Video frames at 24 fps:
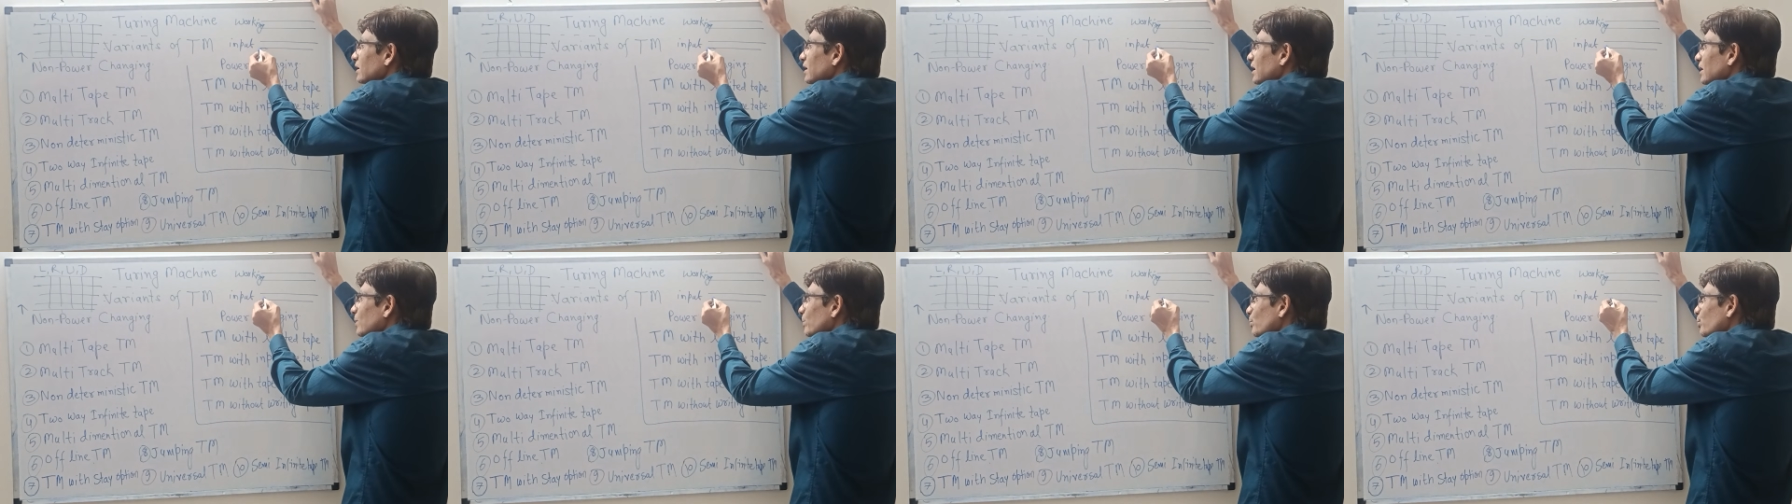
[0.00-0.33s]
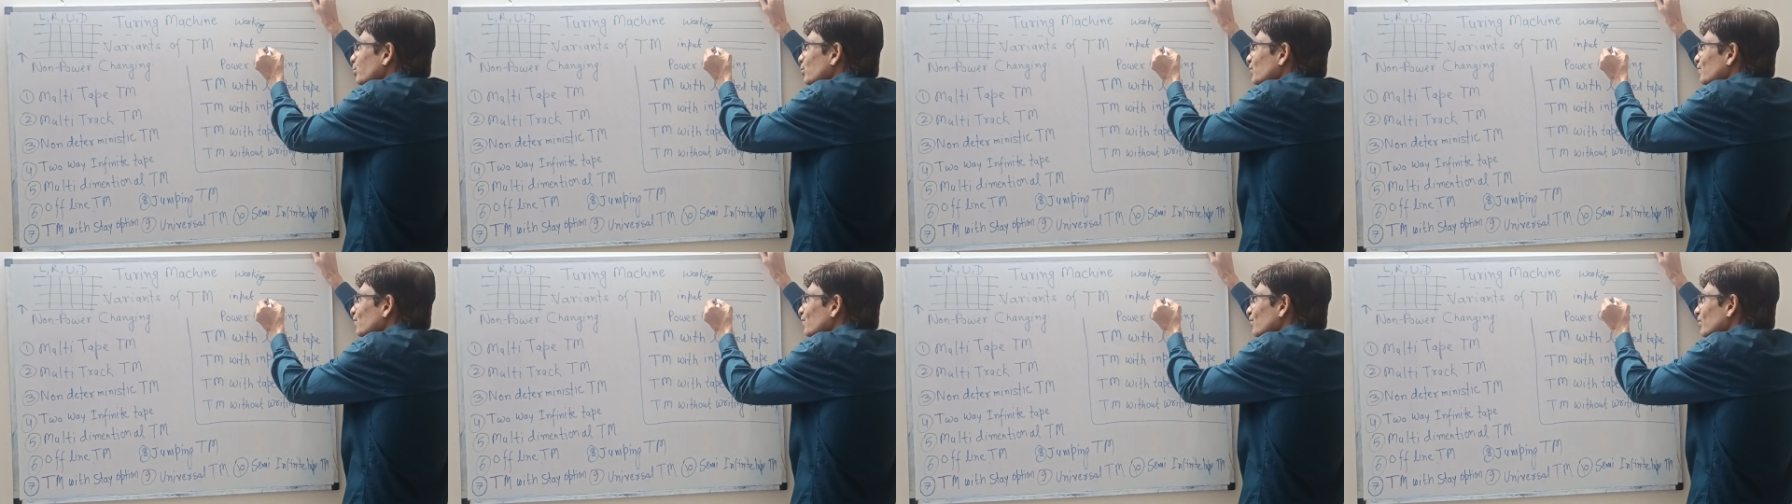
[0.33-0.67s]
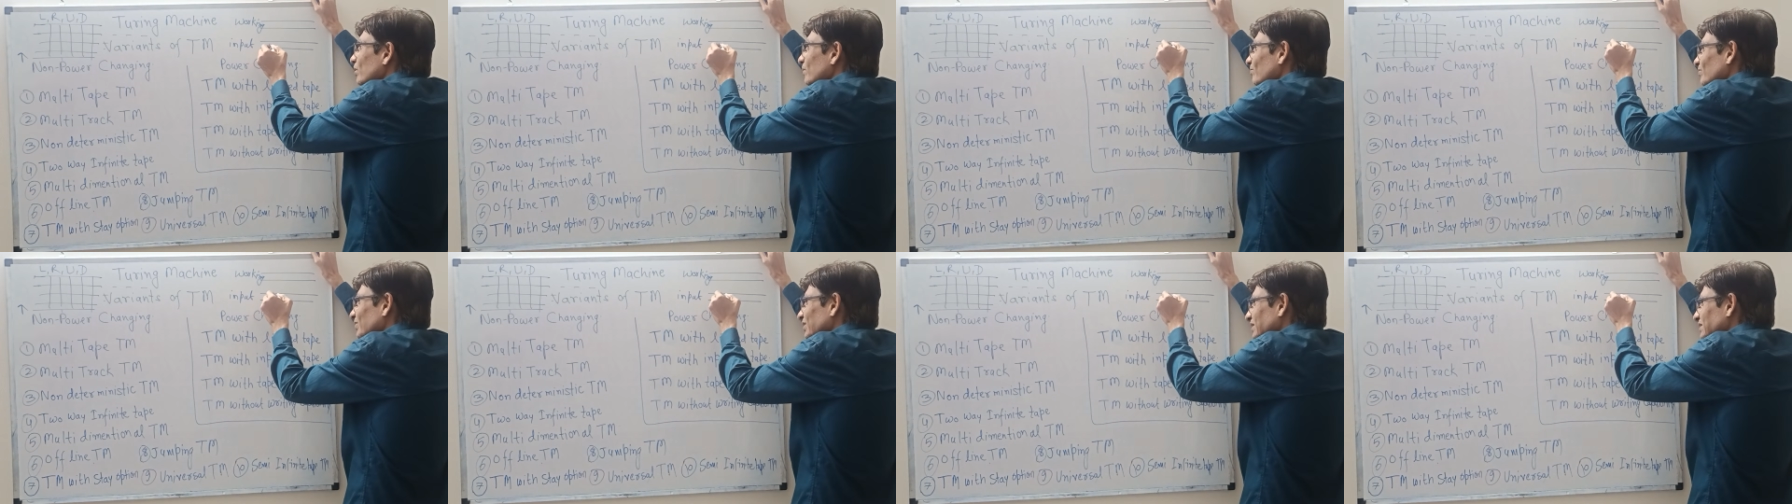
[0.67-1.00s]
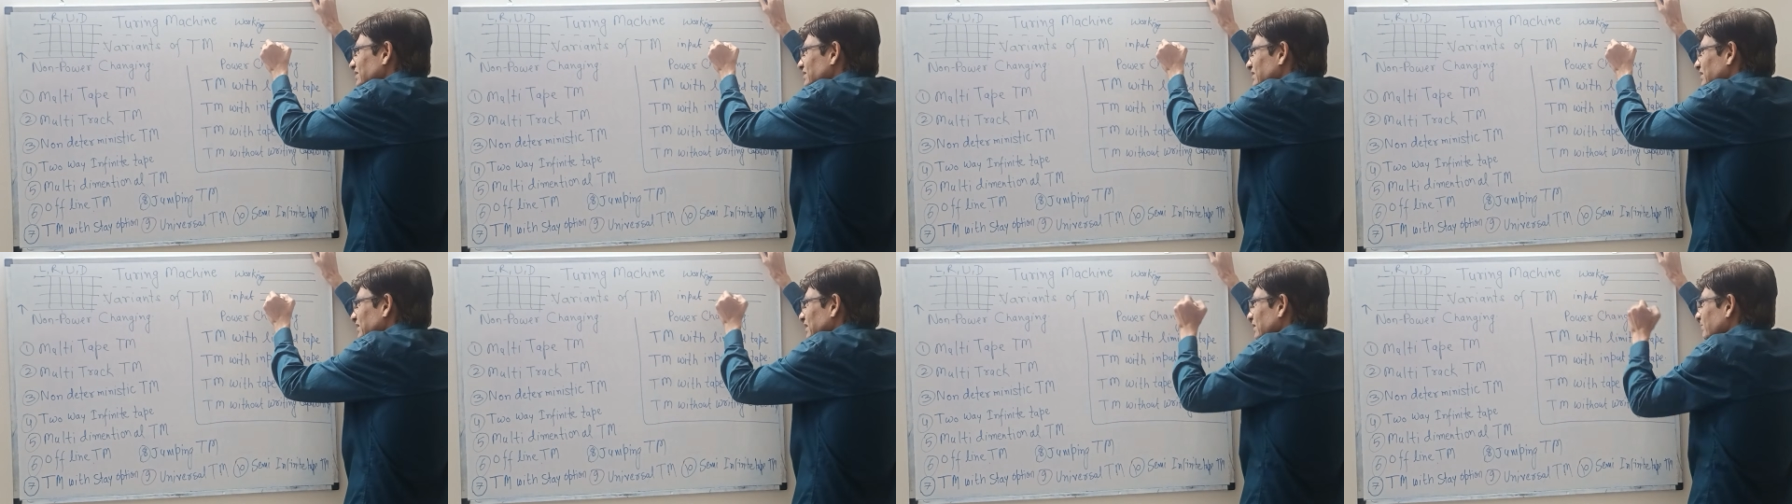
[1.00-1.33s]
input from
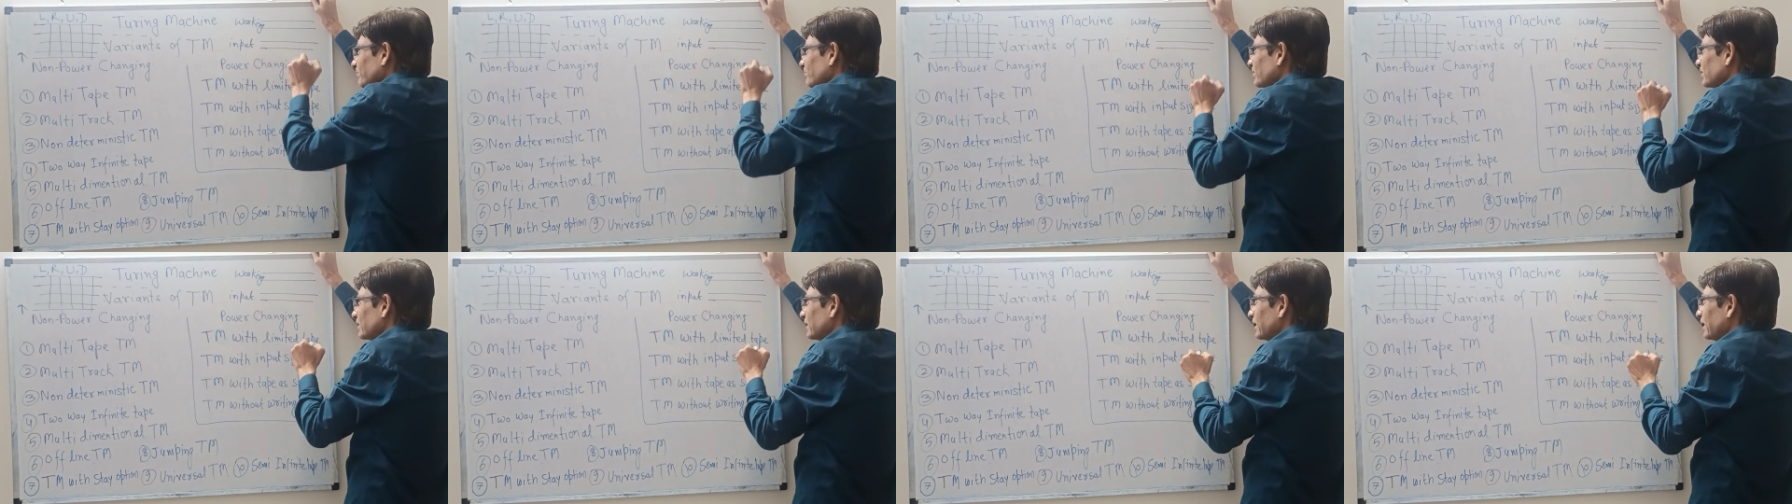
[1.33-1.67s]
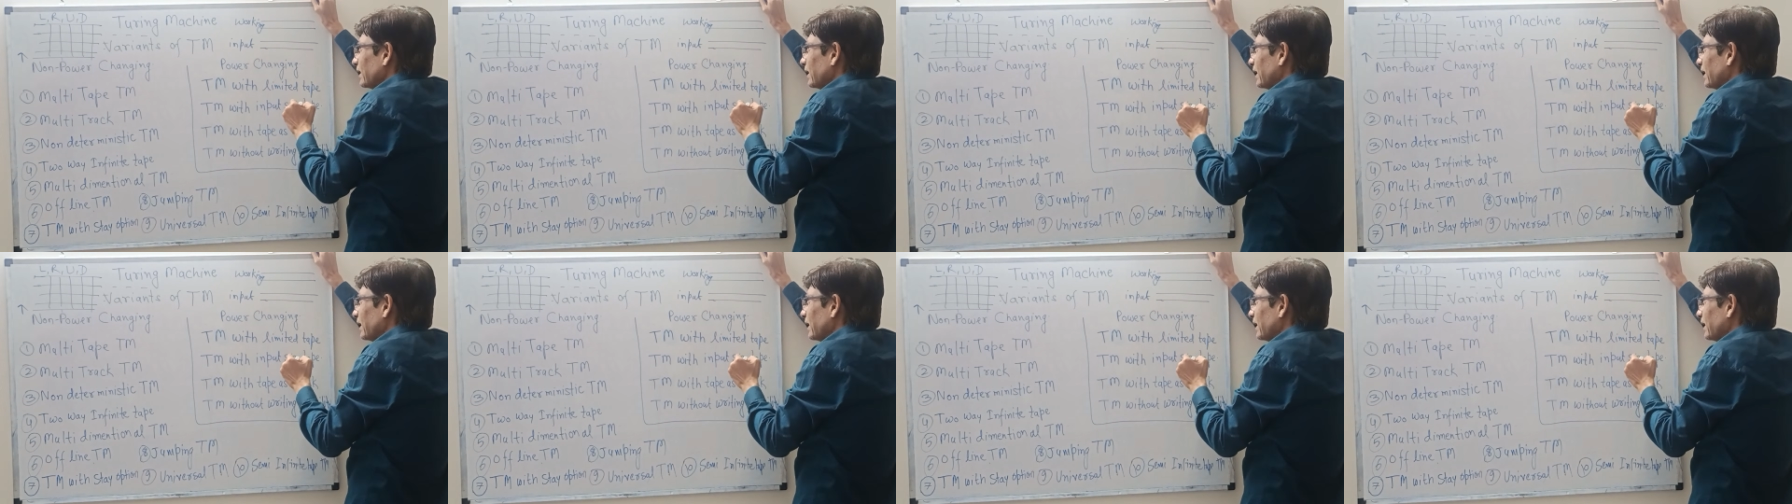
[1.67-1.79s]
this tape.